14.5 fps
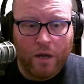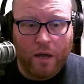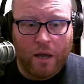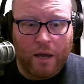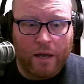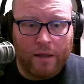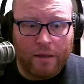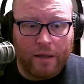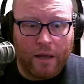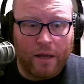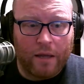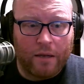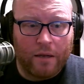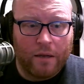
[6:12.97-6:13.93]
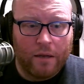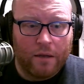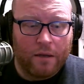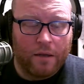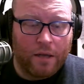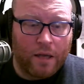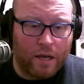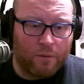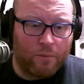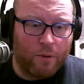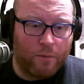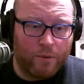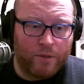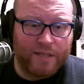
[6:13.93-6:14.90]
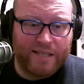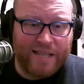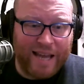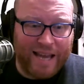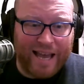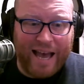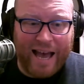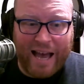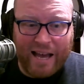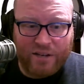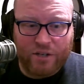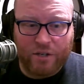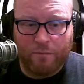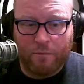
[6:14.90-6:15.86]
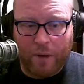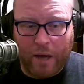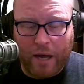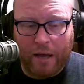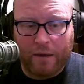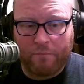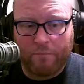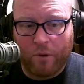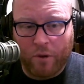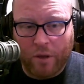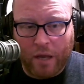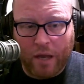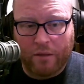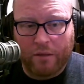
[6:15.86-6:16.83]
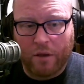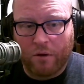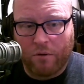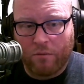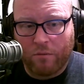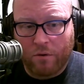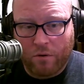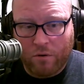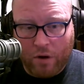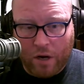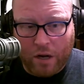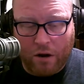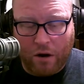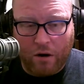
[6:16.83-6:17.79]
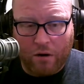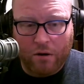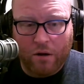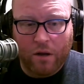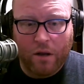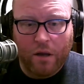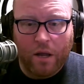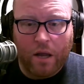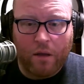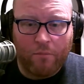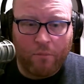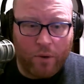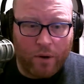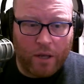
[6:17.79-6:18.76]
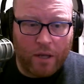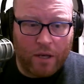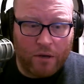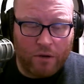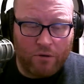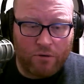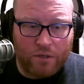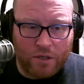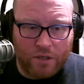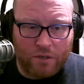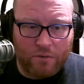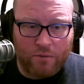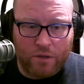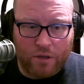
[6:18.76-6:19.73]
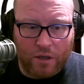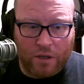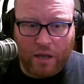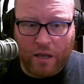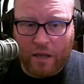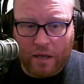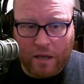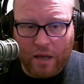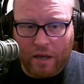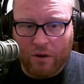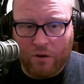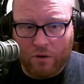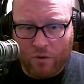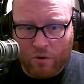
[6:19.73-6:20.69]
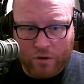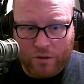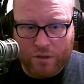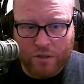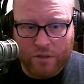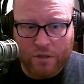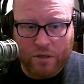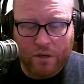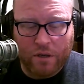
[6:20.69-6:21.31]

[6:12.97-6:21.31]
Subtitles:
and then getting people to take action by pulling out their credit card and putting it into your system so that they can get your courses,